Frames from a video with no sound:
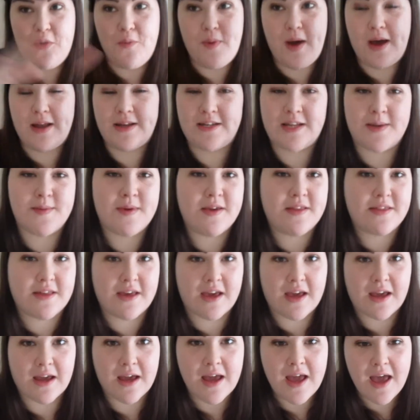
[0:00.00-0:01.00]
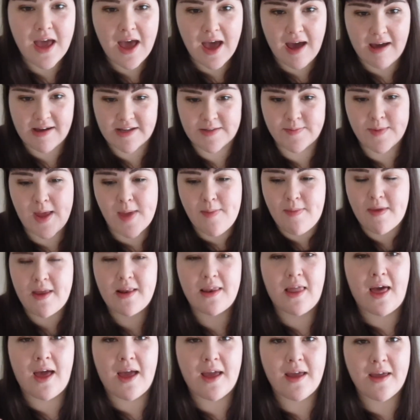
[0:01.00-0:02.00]
pandemic thing has made me
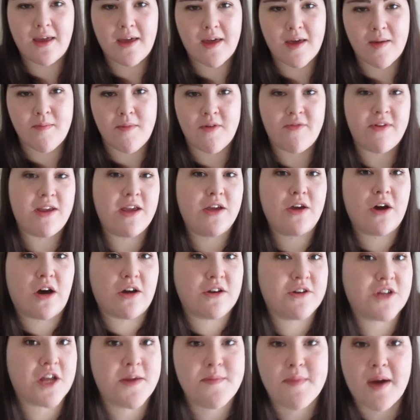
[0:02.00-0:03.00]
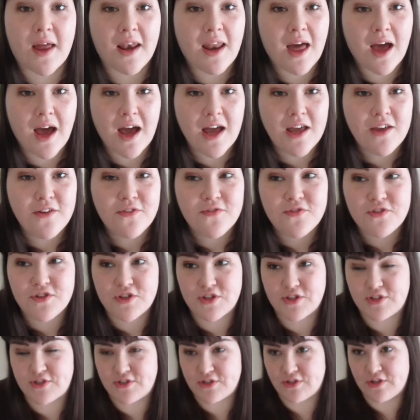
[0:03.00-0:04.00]
like Marie Kondo my life,
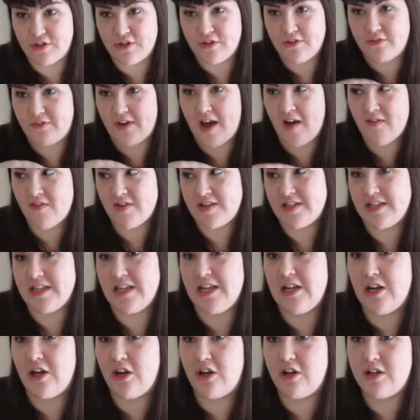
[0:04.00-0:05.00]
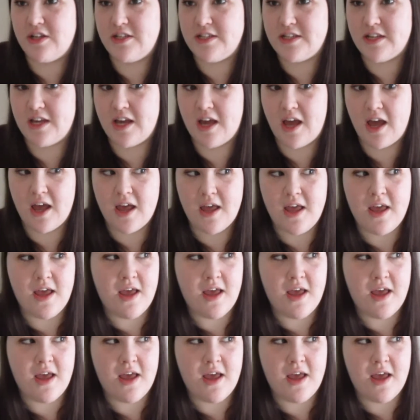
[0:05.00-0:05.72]
just sort of have a declutter,